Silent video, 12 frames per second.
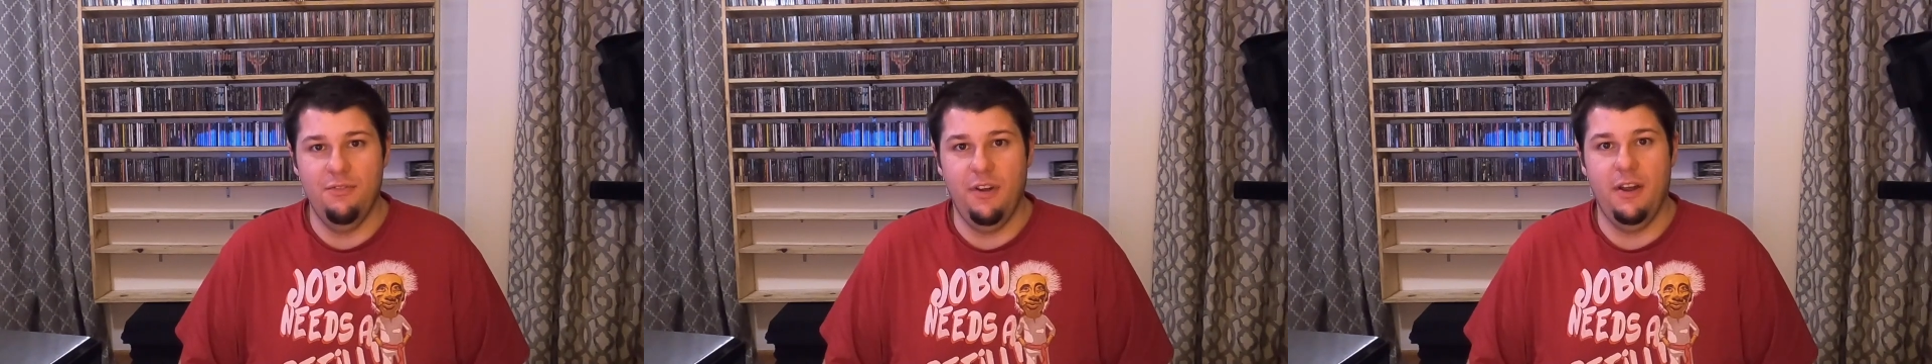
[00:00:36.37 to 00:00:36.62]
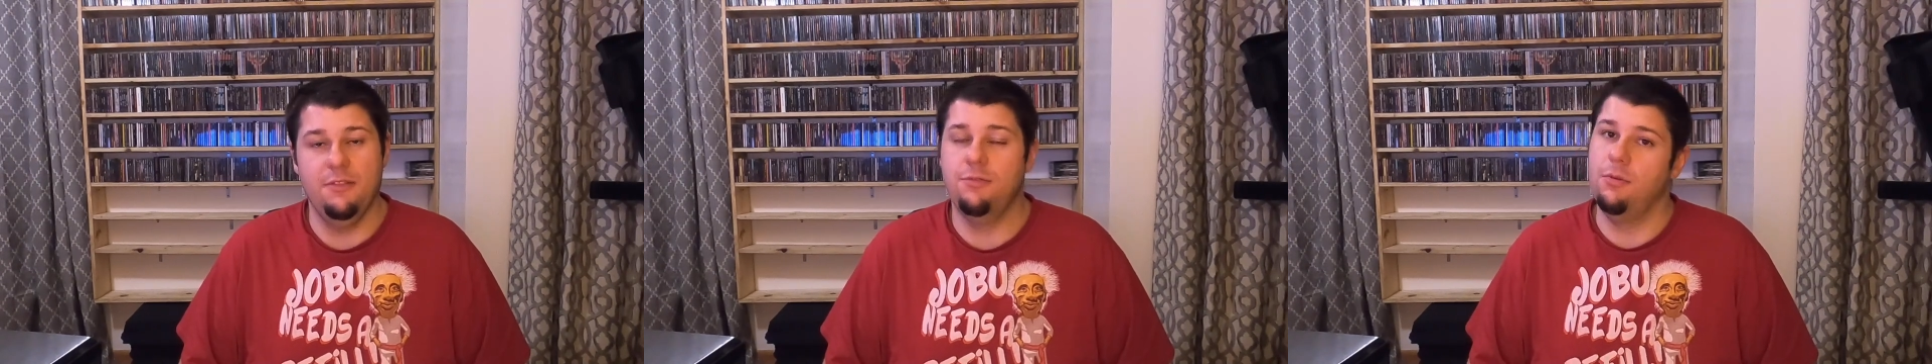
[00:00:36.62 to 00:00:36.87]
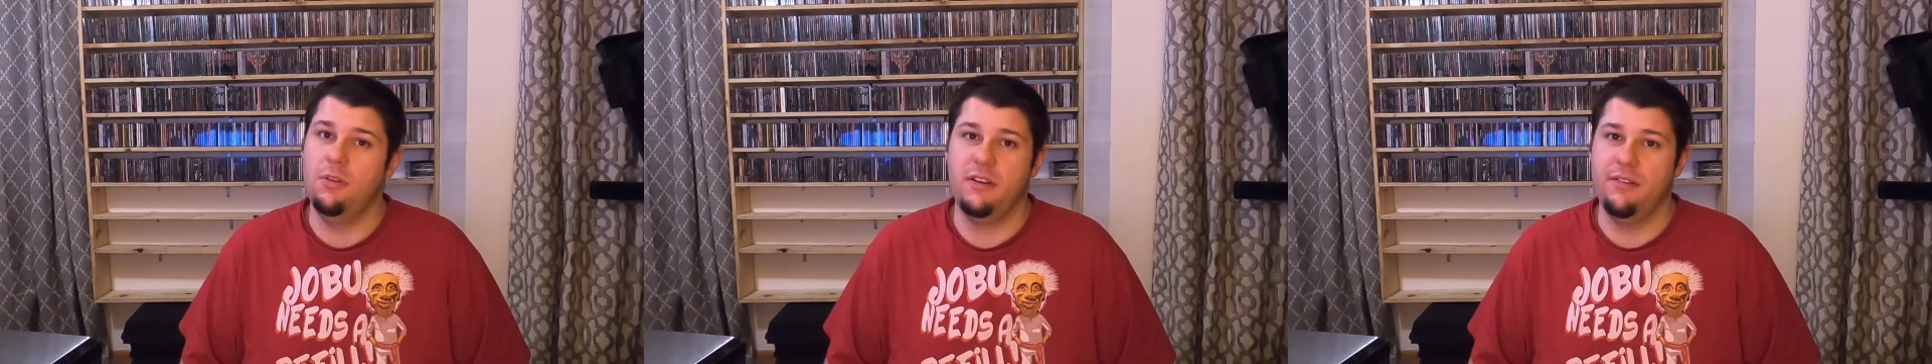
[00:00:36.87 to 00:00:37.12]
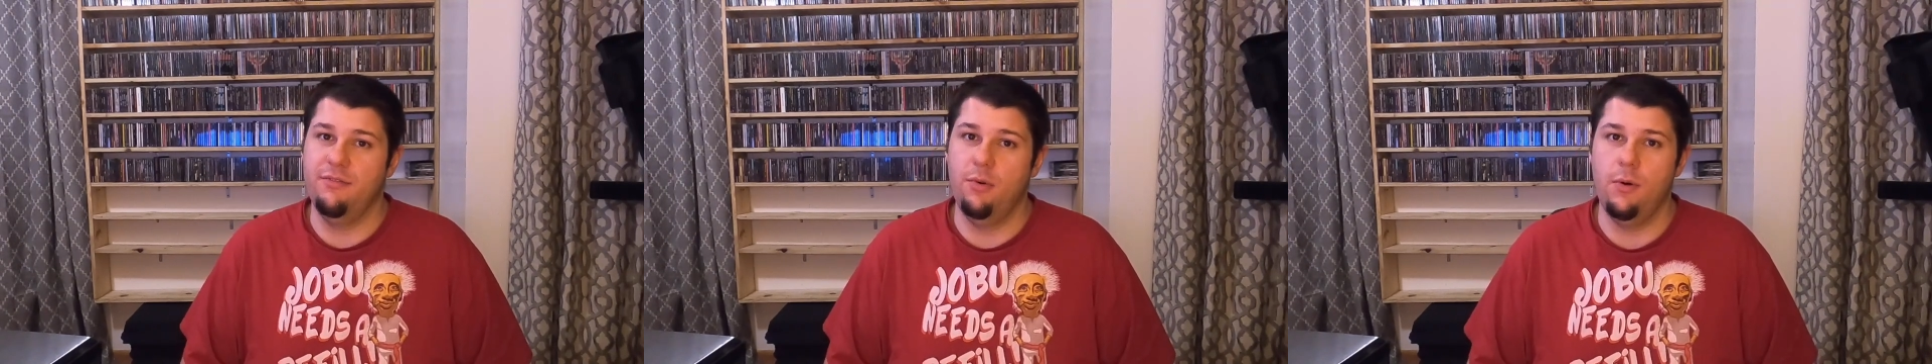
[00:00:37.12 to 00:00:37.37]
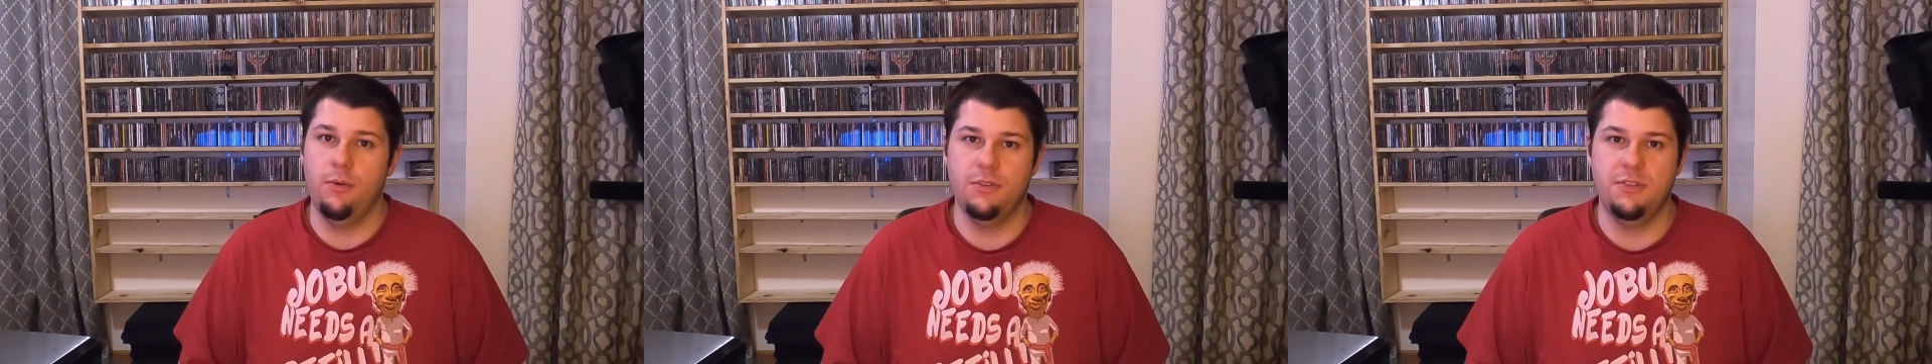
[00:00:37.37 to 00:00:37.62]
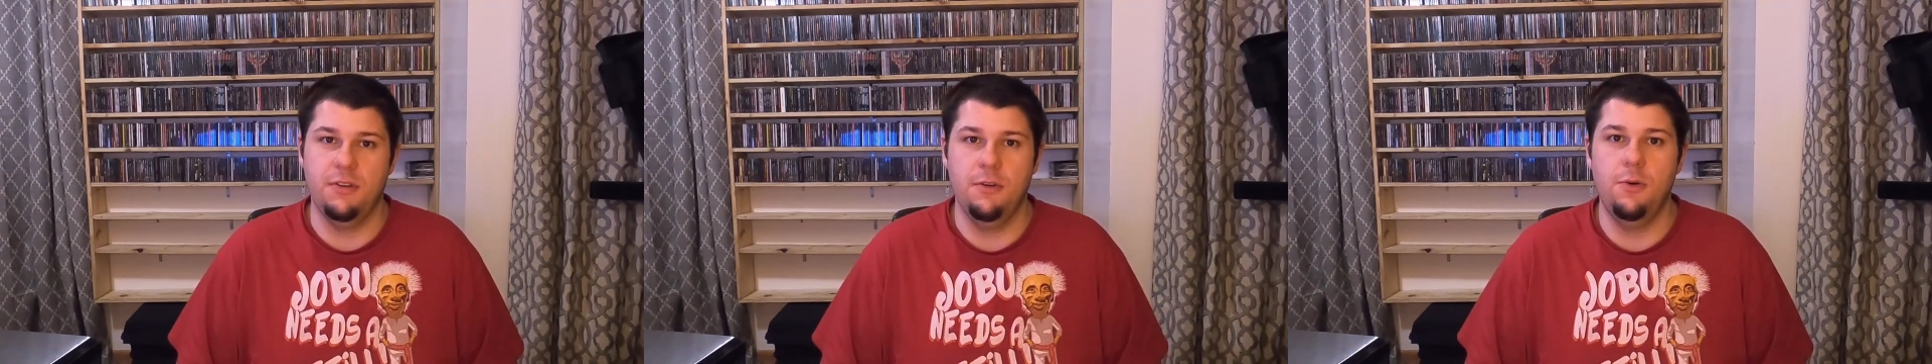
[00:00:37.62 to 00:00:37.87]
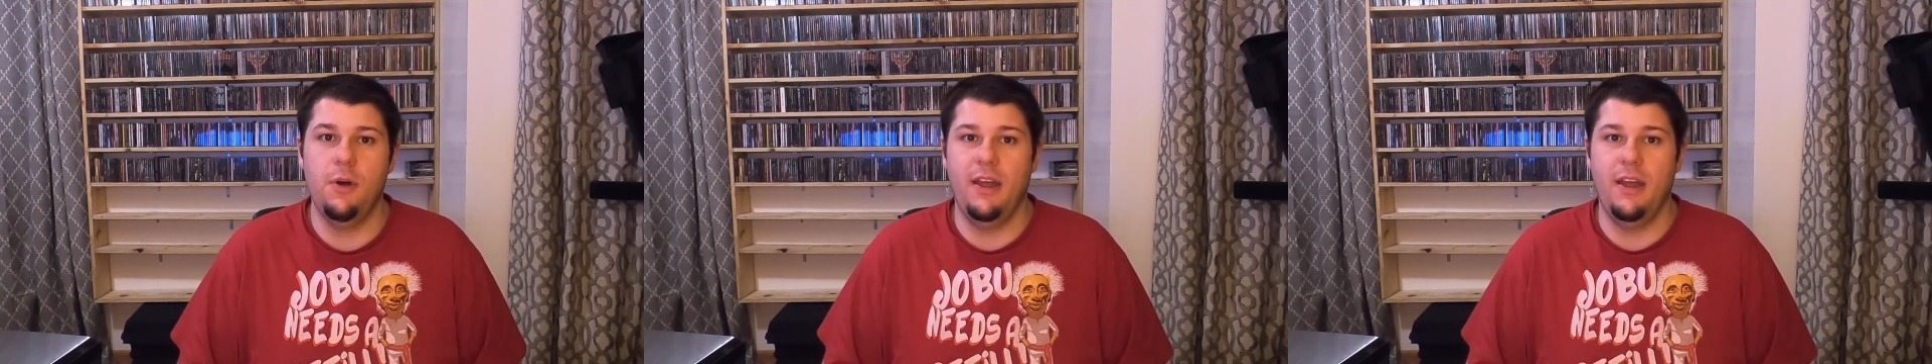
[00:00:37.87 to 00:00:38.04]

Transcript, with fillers: fans were looking forward to,